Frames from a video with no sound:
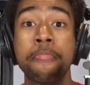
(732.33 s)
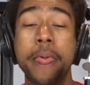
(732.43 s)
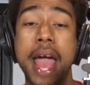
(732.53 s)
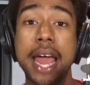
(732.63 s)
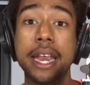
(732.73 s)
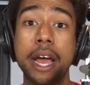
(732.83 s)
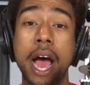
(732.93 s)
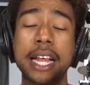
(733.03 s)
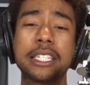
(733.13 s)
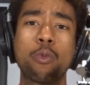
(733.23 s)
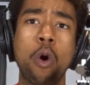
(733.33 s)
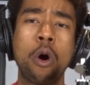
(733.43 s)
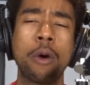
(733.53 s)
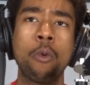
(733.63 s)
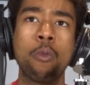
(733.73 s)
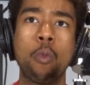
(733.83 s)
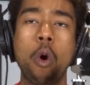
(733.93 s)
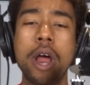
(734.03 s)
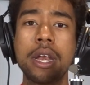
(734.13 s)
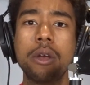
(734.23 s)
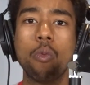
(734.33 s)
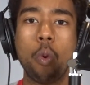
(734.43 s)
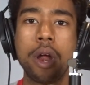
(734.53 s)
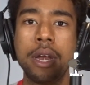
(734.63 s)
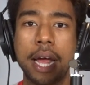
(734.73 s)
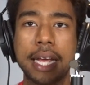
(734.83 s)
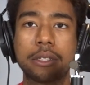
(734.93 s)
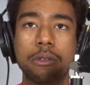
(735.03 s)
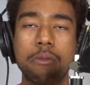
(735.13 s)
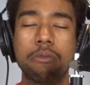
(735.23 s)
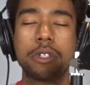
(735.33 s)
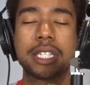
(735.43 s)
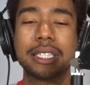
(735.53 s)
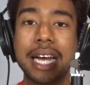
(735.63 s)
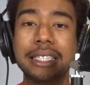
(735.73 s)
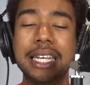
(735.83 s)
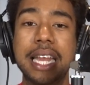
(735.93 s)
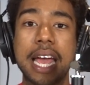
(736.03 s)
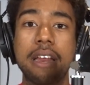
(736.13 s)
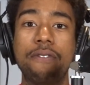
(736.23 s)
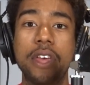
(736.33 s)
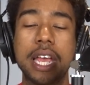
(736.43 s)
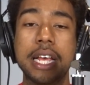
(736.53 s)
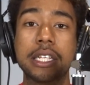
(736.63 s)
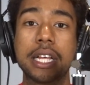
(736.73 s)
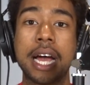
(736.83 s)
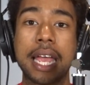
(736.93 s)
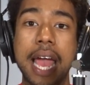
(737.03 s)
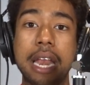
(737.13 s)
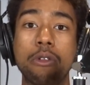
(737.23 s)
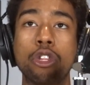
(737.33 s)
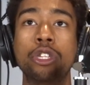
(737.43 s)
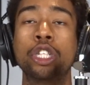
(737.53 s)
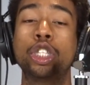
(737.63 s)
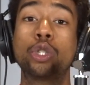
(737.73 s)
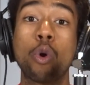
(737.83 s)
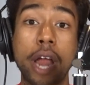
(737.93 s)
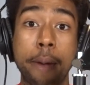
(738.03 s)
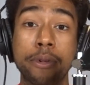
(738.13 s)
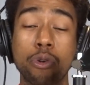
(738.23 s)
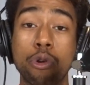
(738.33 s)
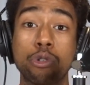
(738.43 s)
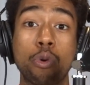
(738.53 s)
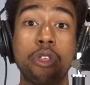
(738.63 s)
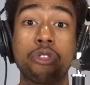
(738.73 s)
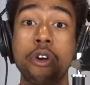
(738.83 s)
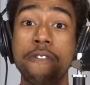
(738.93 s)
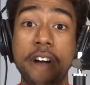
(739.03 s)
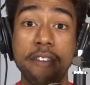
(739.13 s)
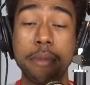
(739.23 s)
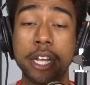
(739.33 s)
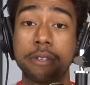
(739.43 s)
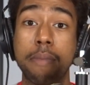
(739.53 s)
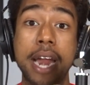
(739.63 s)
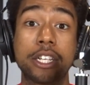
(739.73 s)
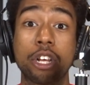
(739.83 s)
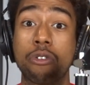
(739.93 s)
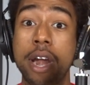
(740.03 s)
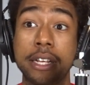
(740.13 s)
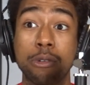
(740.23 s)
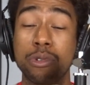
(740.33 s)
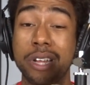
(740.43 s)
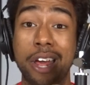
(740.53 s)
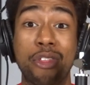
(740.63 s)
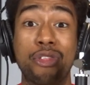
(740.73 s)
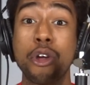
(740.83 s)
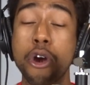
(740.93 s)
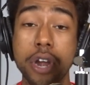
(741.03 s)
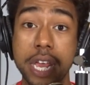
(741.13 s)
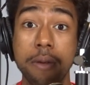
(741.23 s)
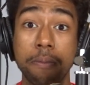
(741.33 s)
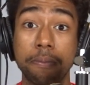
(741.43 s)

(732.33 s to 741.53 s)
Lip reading: And I guess one slightly negative thing is, again, the short episode, it was only 35 minutes minus the credits. It was like 30.